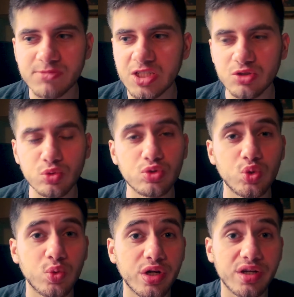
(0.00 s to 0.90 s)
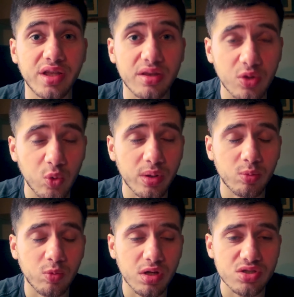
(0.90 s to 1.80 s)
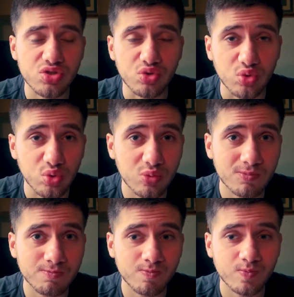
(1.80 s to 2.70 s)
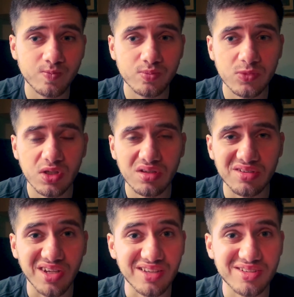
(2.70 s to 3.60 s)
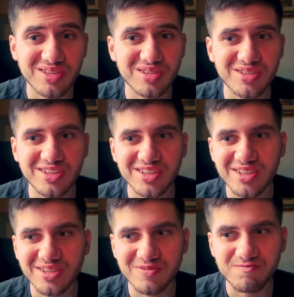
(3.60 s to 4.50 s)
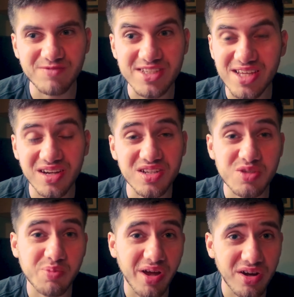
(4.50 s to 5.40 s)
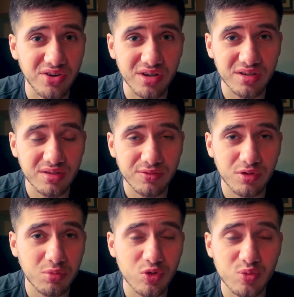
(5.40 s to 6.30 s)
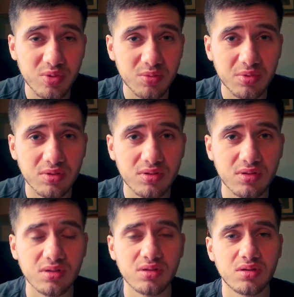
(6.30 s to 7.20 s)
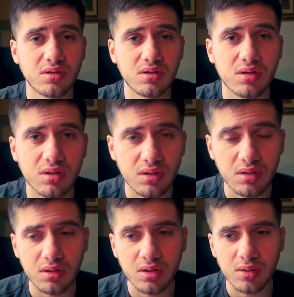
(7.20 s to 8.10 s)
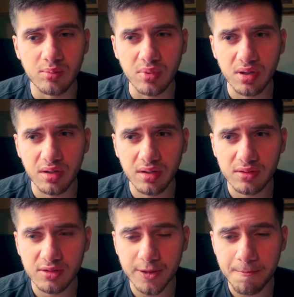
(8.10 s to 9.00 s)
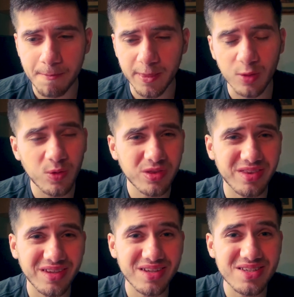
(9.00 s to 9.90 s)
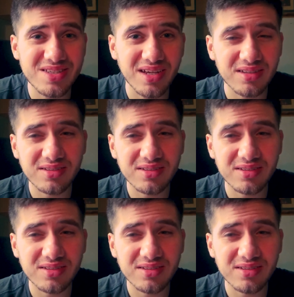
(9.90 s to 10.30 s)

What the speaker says: do the work that no one wants to do, that is uninspiring for most people. But the good thing is that